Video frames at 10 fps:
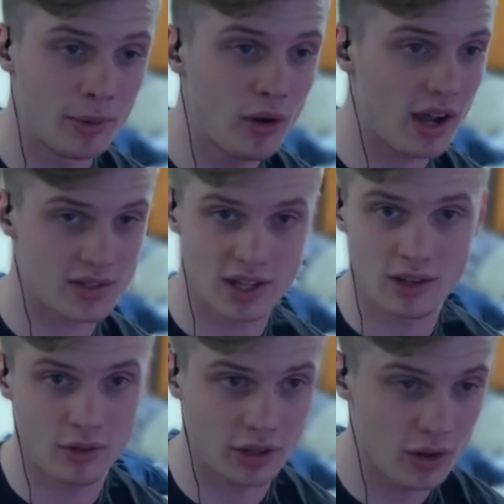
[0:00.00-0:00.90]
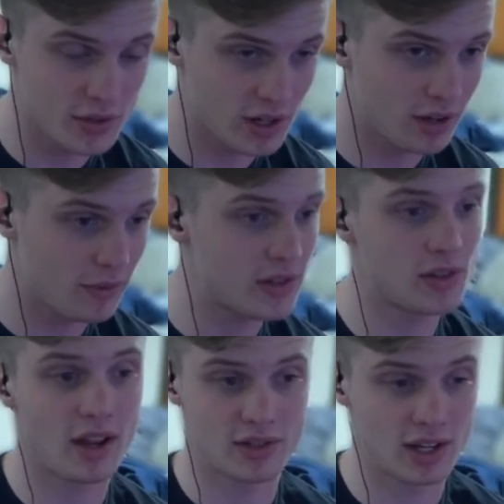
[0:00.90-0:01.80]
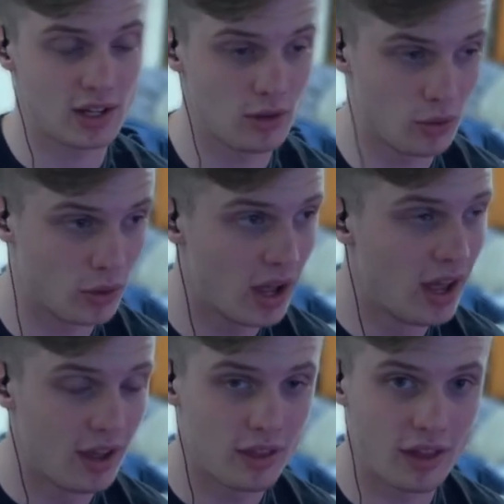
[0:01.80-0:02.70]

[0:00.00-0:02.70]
I sent you the Coast Guard vessel. I sent you the